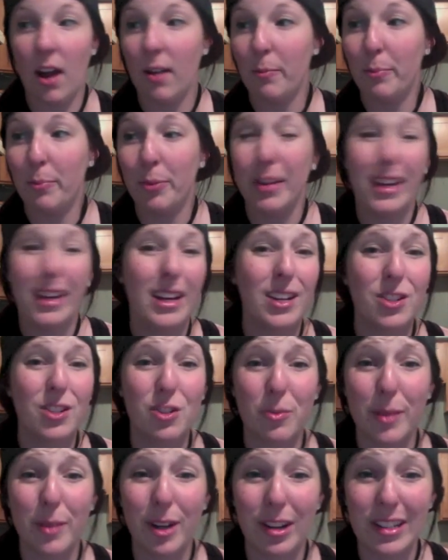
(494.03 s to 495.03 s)
play an
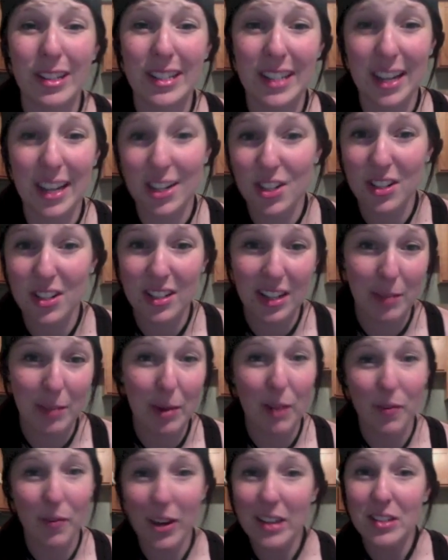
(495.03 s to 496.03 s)
instrument on stage and sing
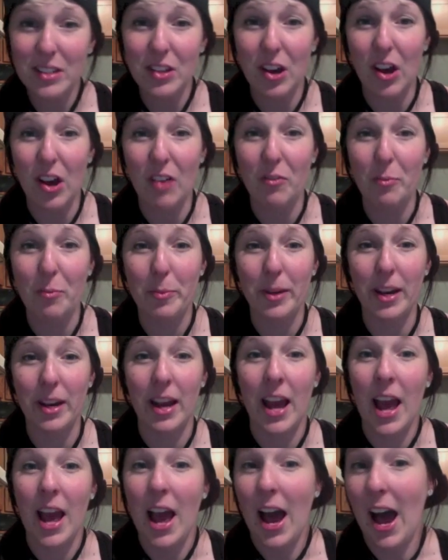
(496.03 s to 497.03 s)
my face off,
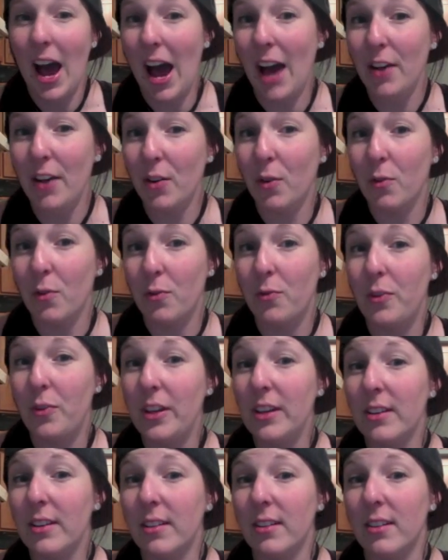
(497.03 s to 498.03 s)
but I don't
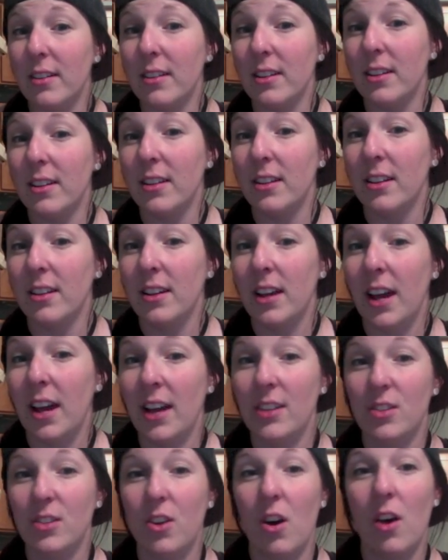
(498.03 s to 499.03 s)
feel
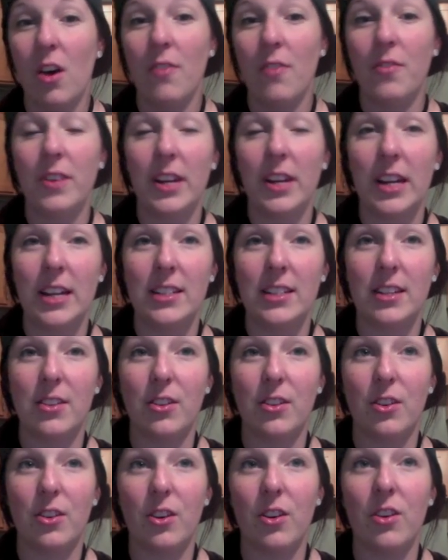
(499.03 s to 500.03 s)
as confident as
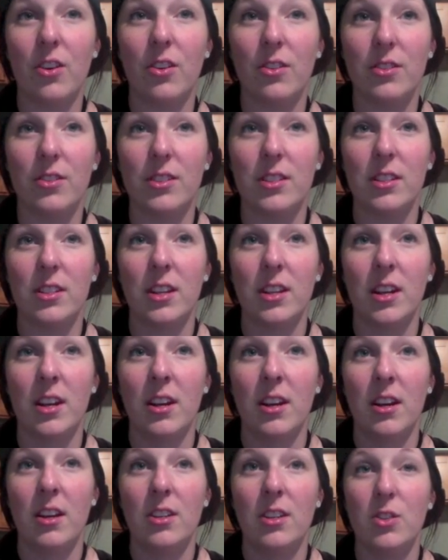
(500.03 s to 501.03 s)
other girls,
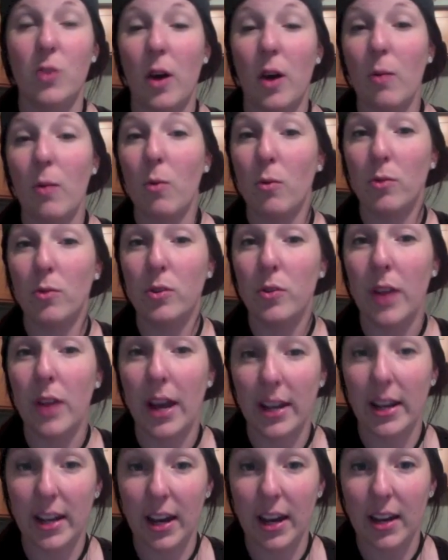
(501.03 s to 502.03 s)
so I won't do
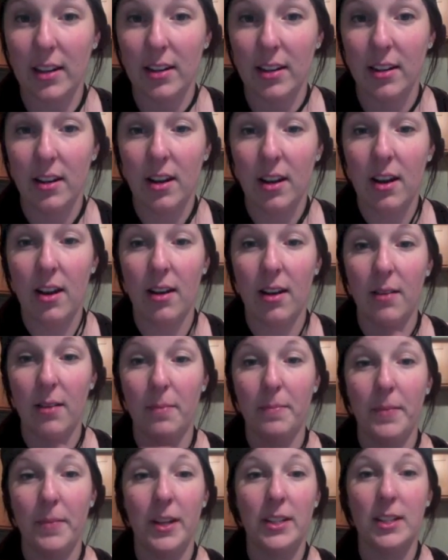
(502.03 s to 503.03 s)
that yet
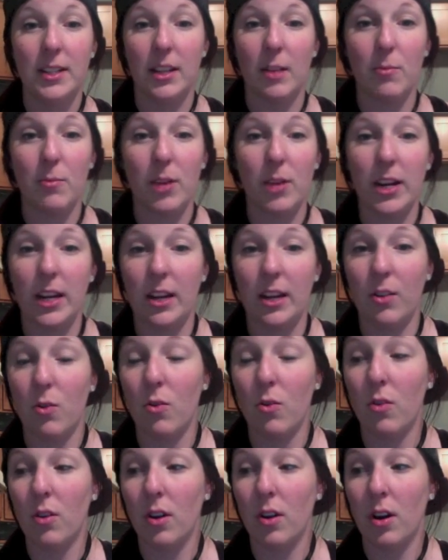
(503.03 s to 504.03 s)
until I'm ready.
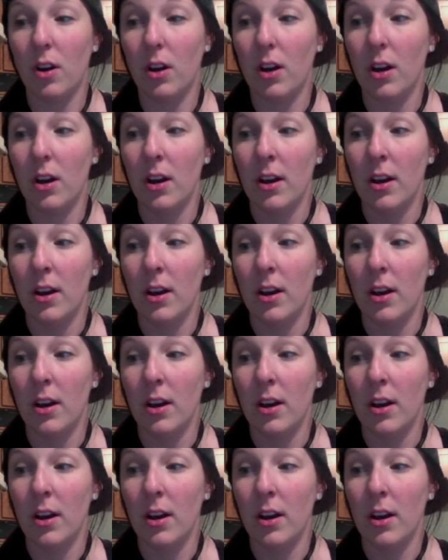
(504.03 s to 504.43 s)
Or